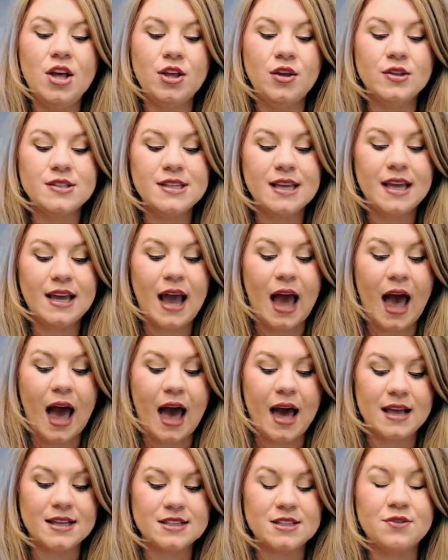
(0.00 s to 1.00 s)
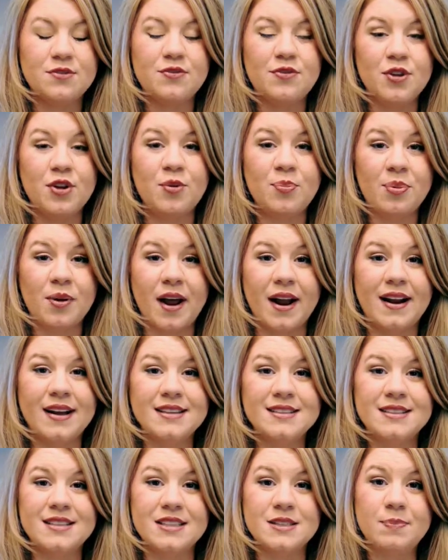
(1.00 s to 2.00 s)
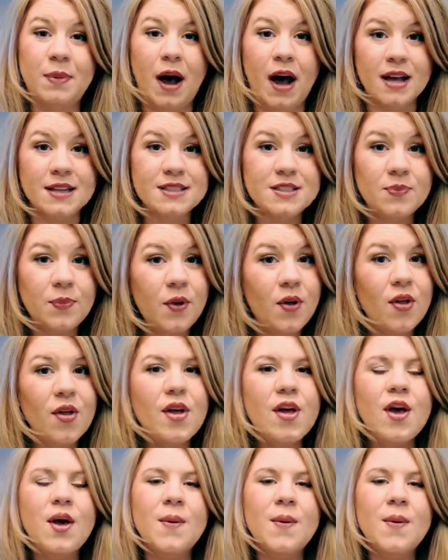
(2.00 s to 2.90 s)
using as few products as possible,